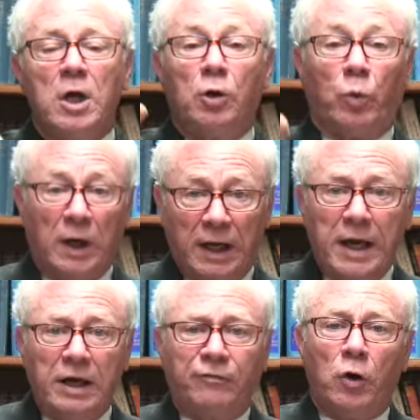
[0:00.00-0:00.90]

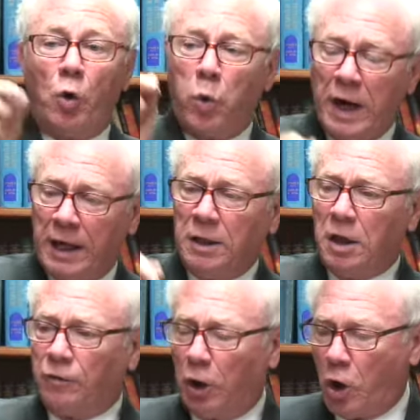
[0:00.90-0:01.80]
relief when
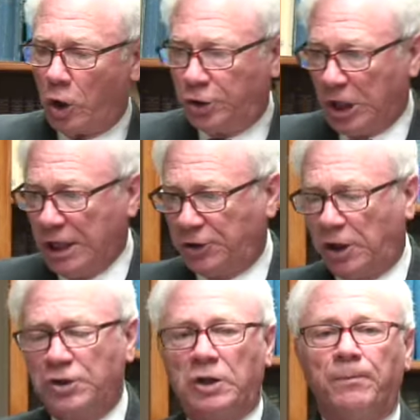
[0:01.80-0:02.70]
the Lord
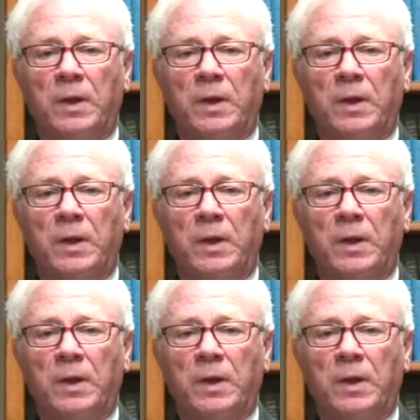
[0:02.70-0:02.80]
Jesus